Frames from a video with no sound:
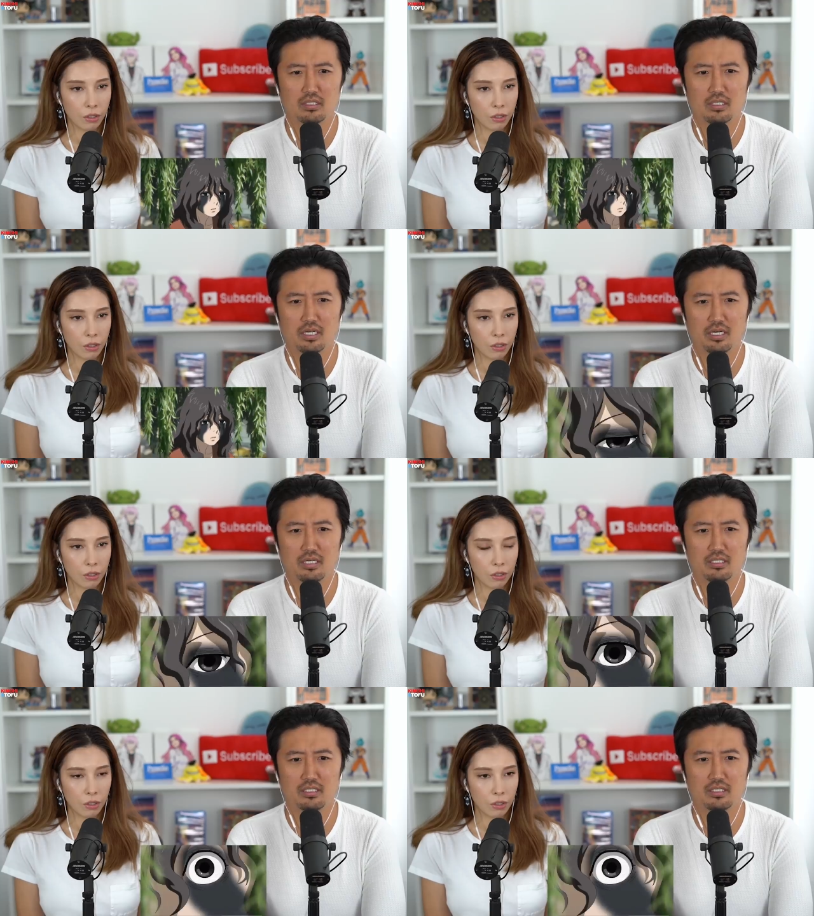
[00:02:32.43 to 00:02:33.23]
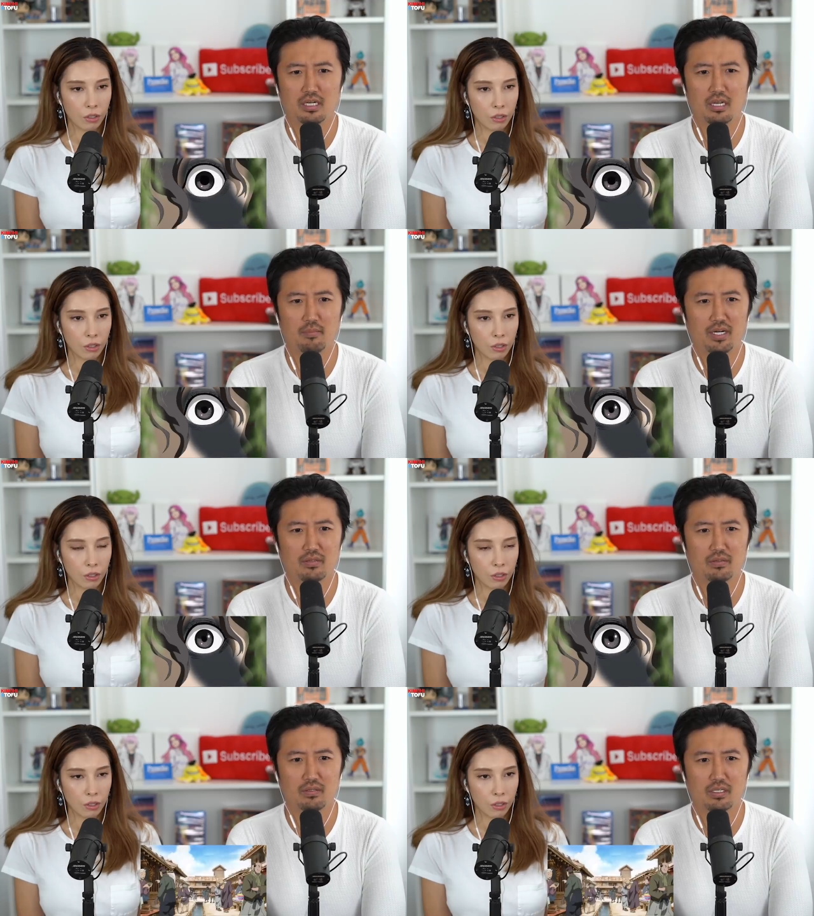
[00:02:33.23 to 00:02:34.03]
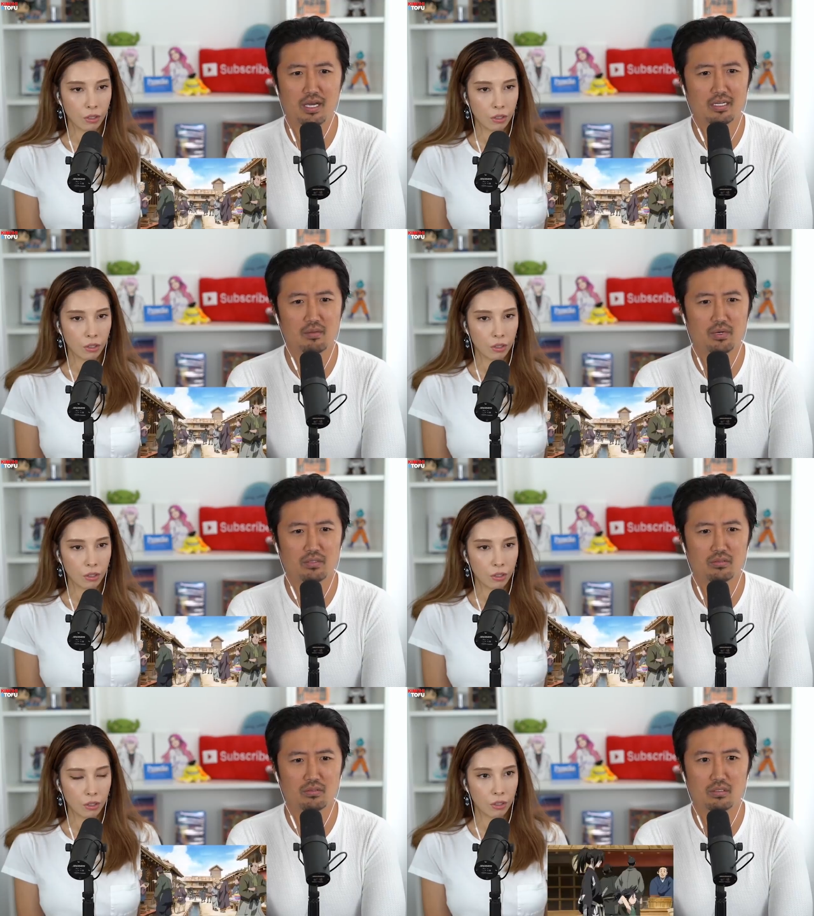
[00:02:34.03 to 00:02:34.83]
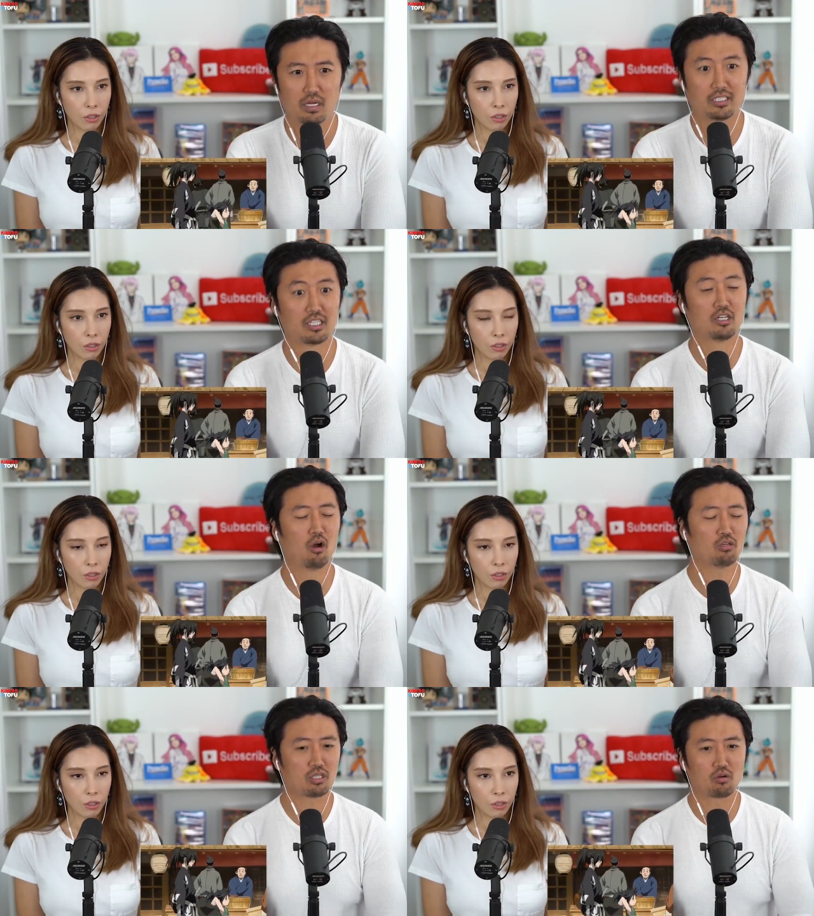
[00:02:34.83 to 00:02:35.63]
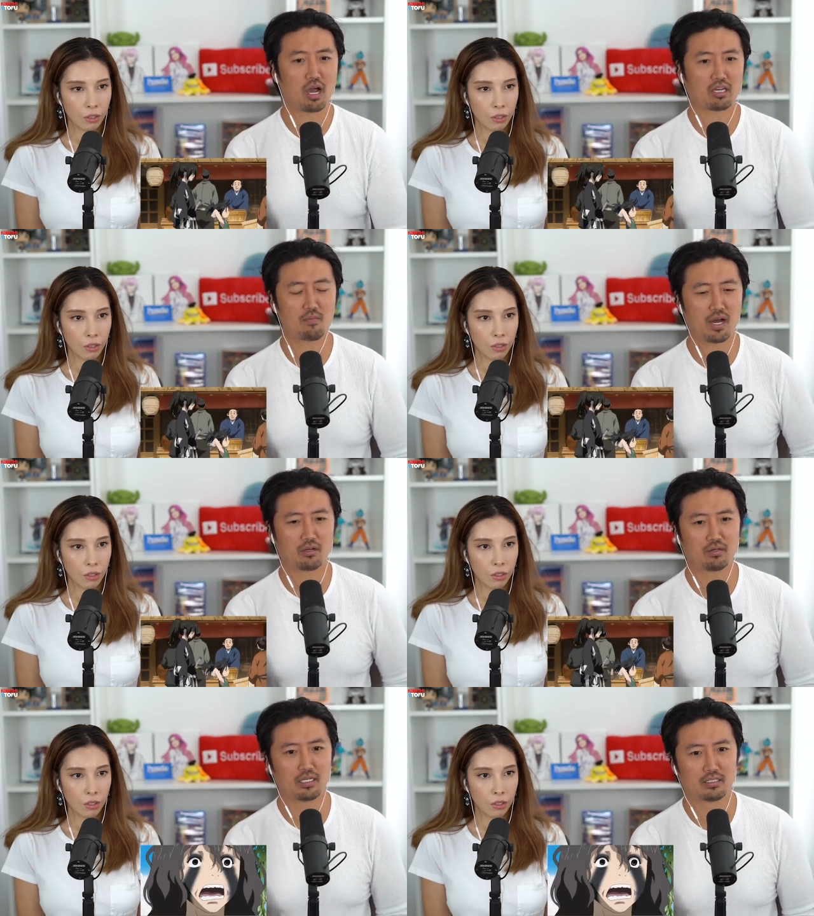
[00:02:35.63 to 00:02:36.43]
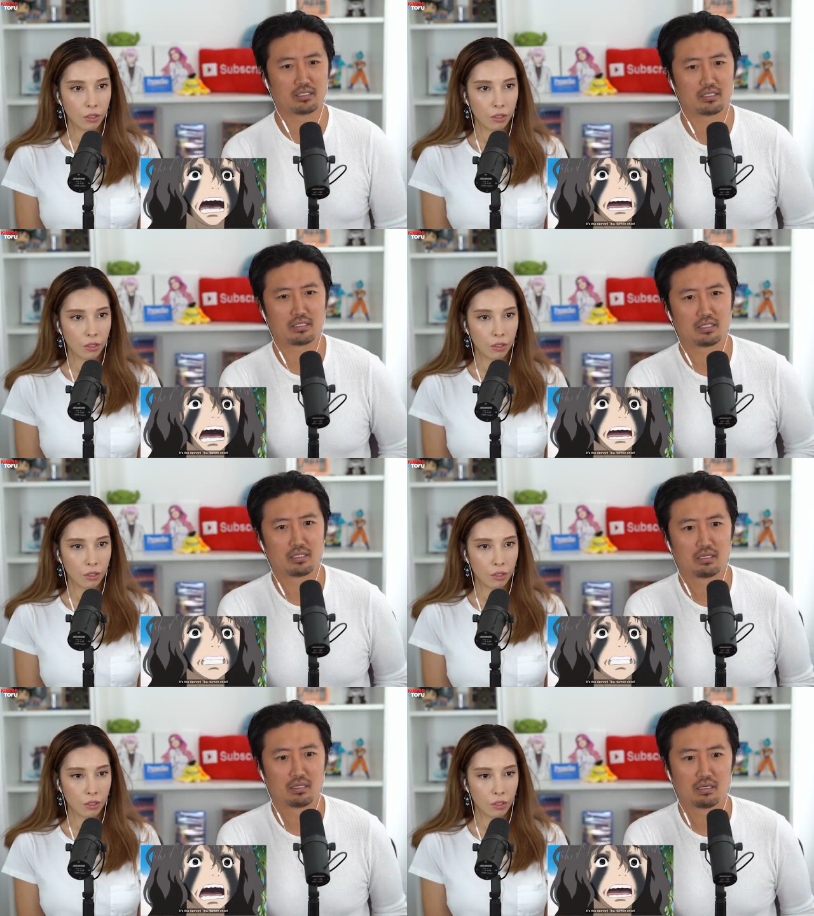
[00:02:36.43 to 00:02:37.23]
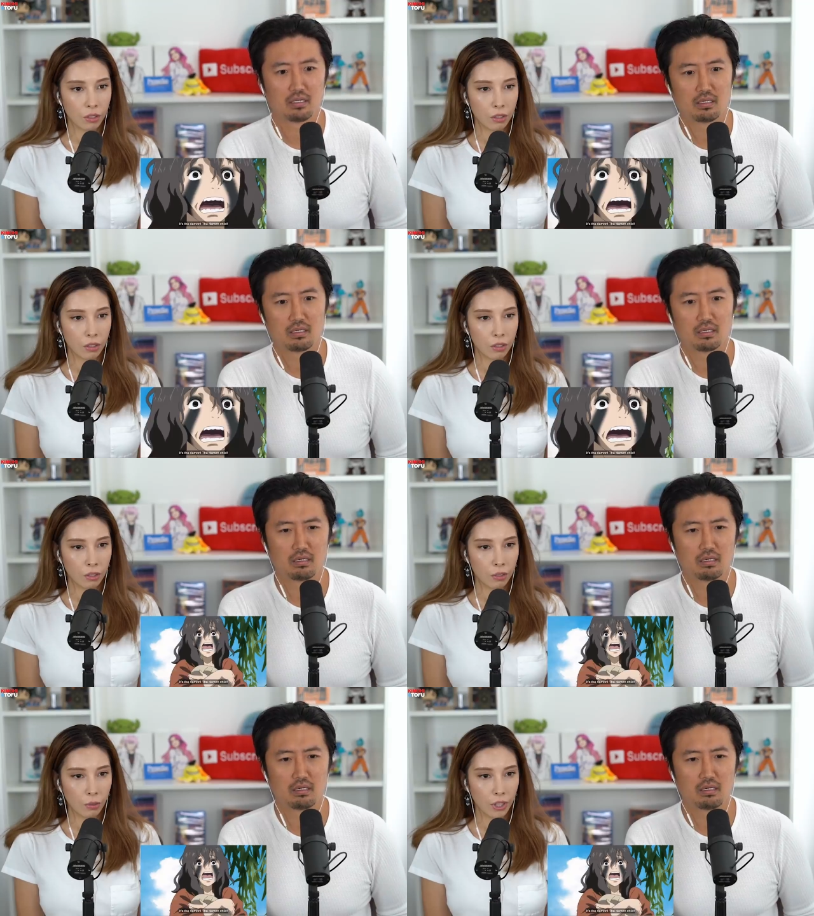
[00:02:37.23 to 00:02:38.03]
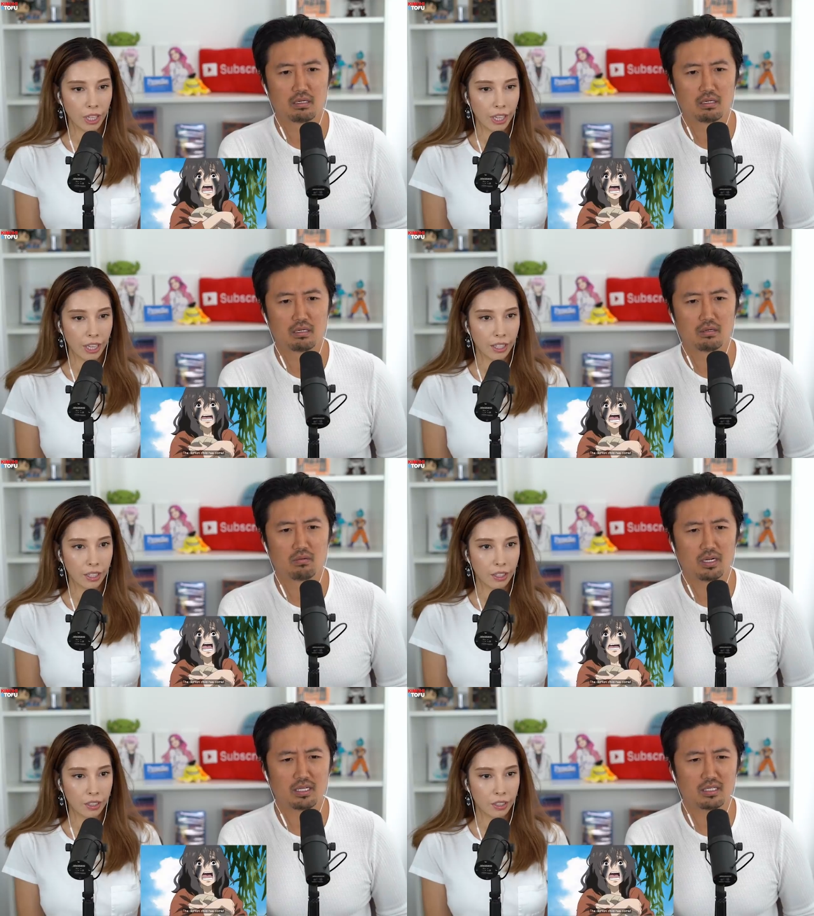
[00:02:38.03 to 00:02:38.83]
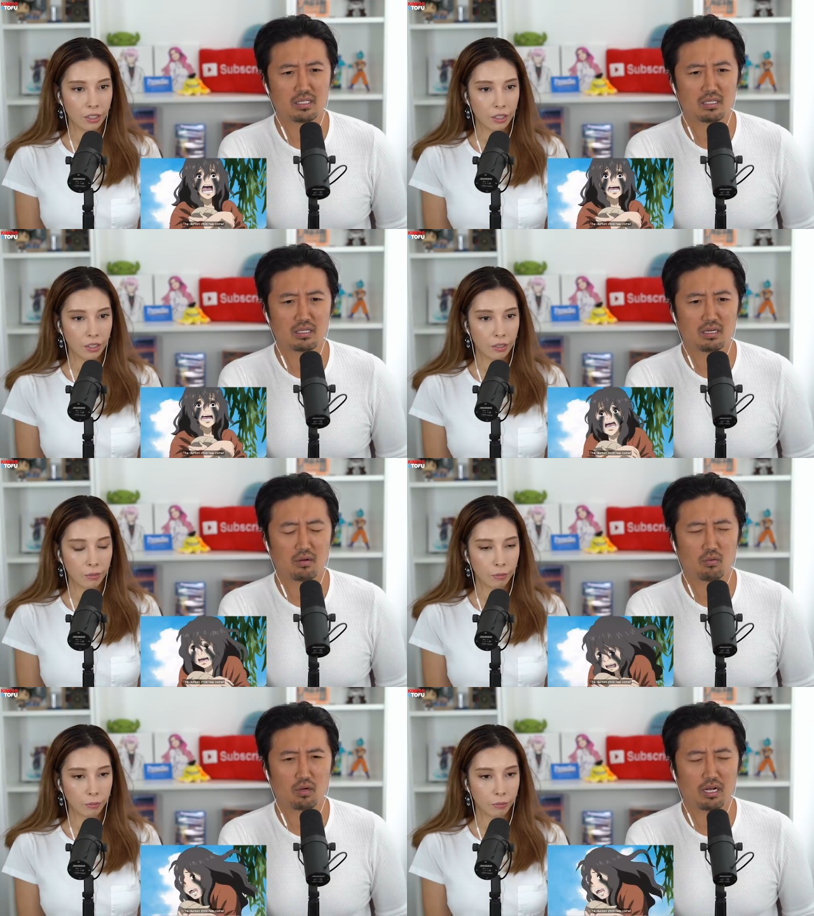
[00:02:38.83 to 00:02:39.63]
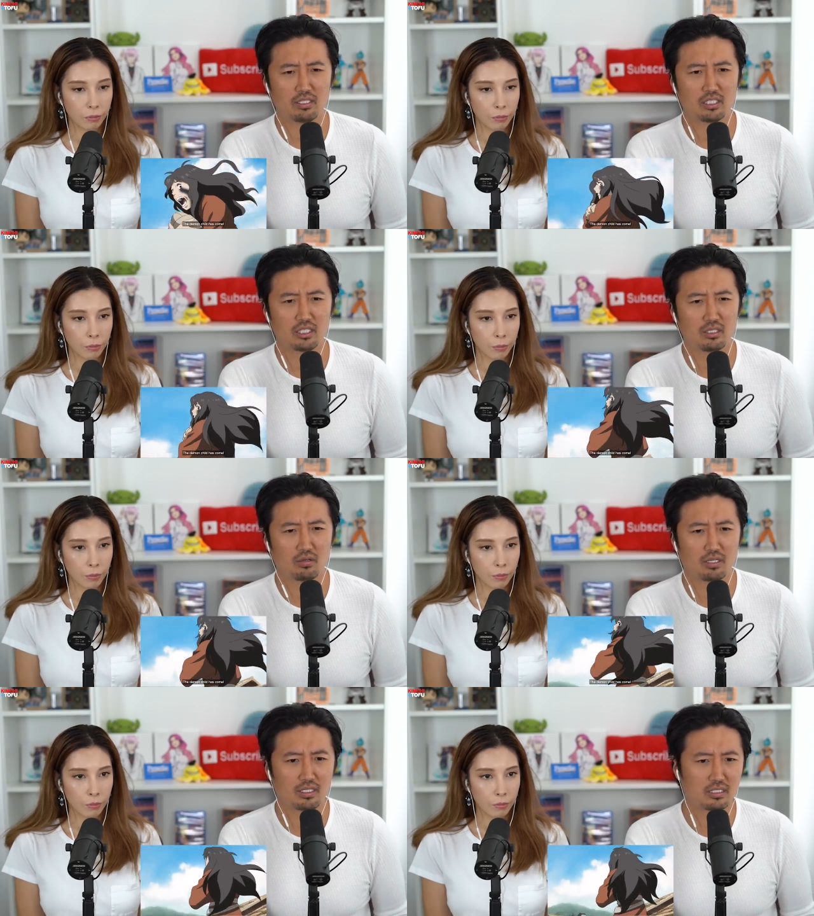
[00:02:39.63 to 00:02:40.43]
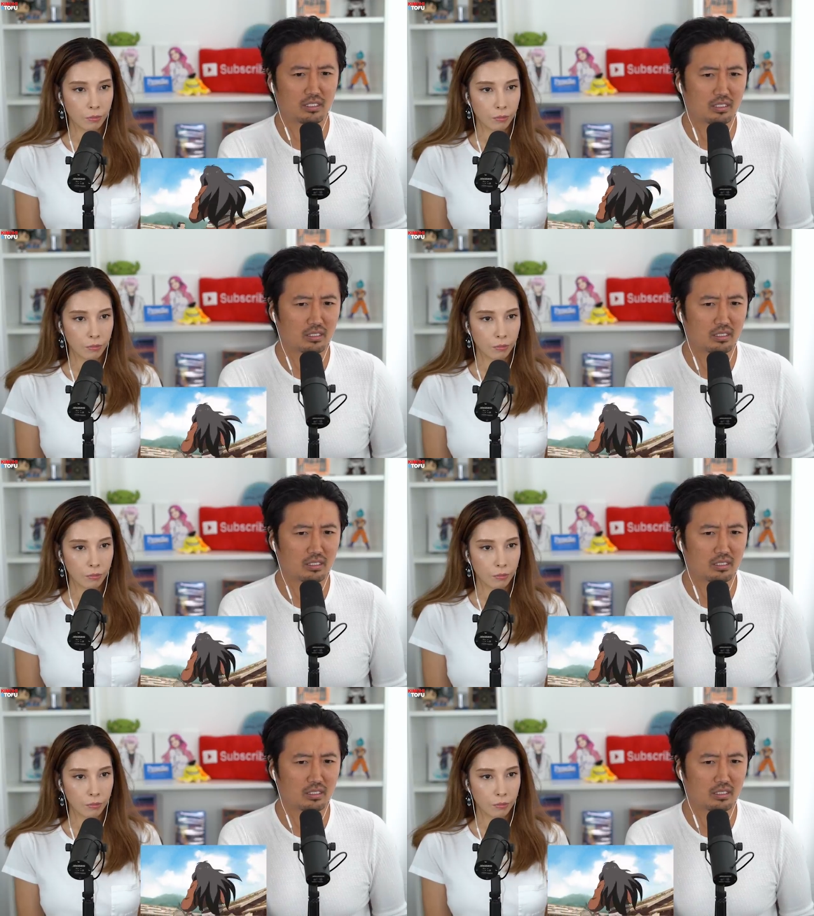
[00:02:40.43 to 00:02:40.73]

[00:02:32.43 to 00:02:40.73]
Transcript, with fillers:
Speaker 1: literally singing about Hyakkimaru. And she knows who Hyakkimaru is!
Speaker 2: What the heck?
Speaker 1: What? How does she know this?